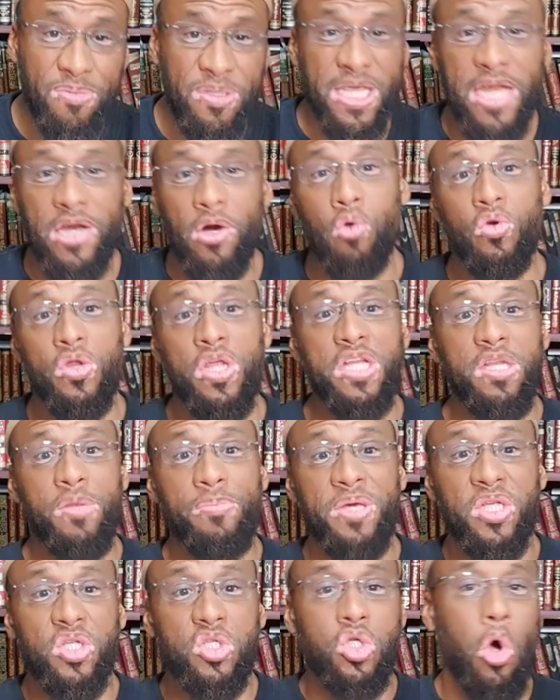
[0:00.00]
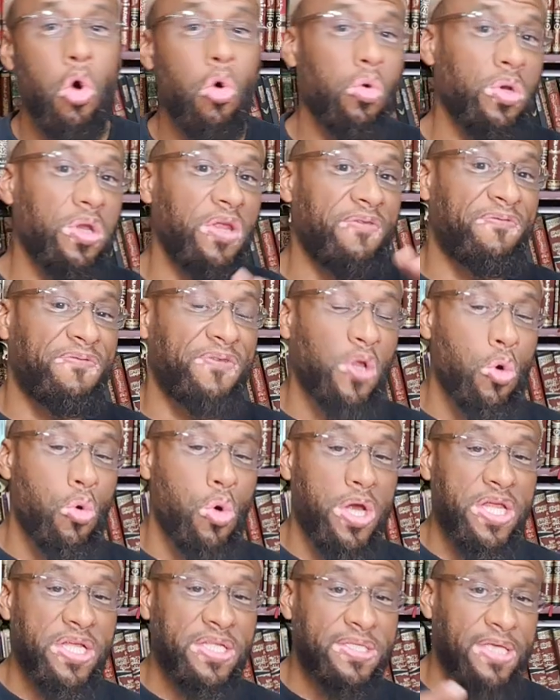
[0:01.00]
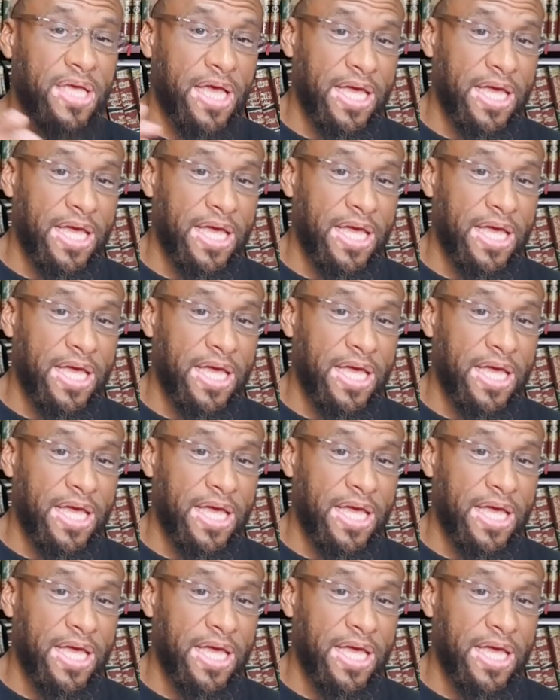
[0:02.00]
but they don't need to be totally fluent and,